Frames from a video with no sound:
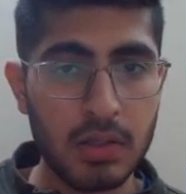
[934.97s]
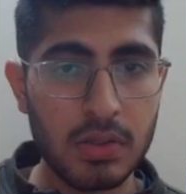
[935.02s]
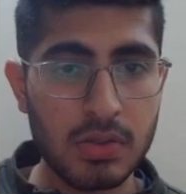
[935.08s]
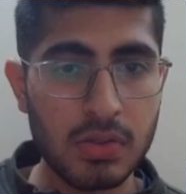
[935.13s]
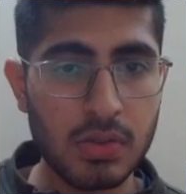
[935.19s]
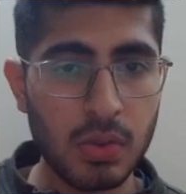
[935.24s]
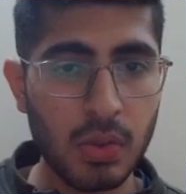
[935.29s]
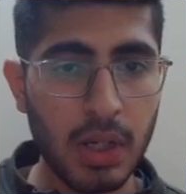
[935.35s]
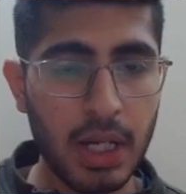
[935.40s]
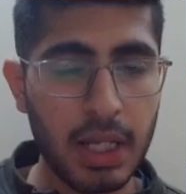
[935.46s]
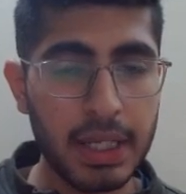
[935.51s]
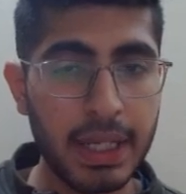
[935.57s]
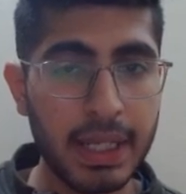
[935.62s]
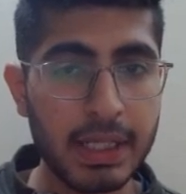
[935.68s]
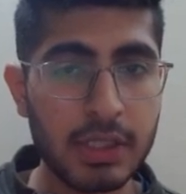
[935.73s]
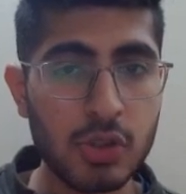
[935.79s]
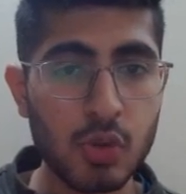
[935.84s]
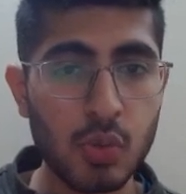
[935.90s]
So our
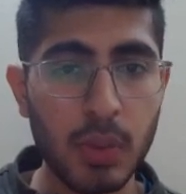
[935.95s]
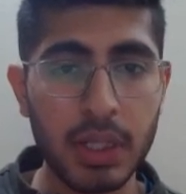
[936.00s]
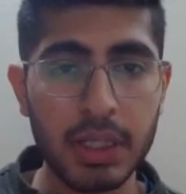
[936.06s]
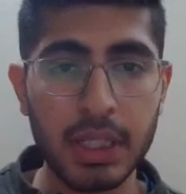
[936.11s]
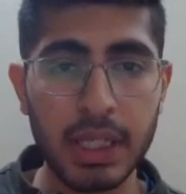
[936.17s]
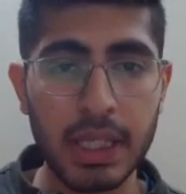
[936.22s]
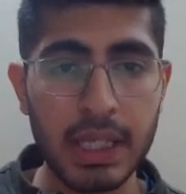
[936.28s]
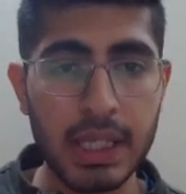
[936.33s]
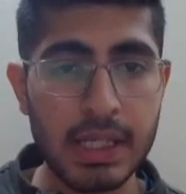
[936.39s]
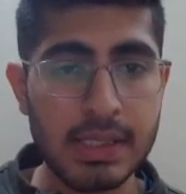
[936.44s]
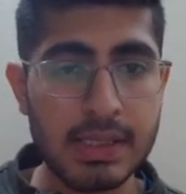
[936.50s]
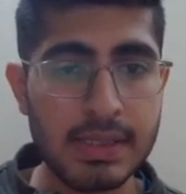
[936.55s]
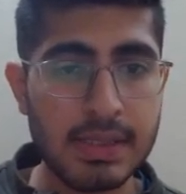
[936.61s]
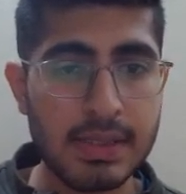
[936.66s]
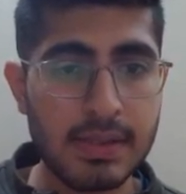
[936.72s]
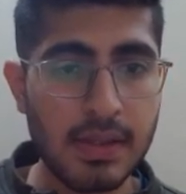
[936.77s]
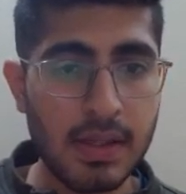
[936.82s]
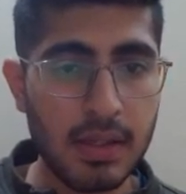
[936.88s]
next one
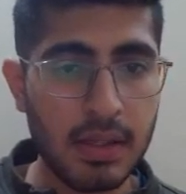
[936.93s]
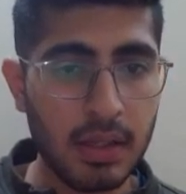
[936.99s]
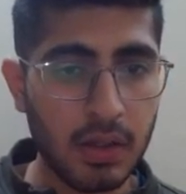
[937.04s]
is